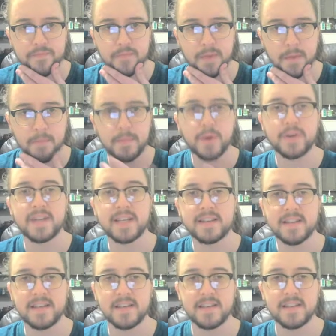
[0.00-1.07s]
building
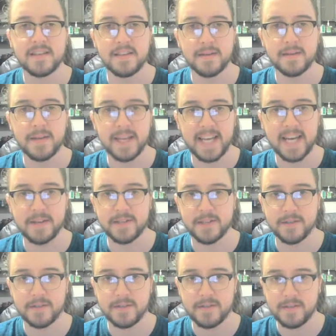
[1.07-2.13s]
the
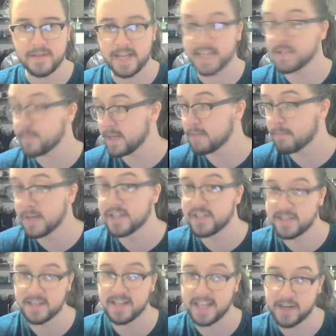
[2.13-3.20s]
encounter's XP
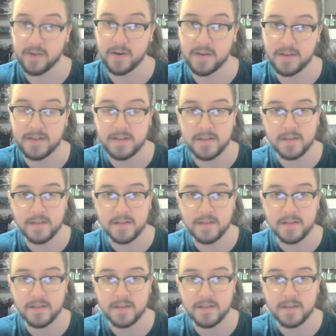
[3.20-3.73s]
budget later on.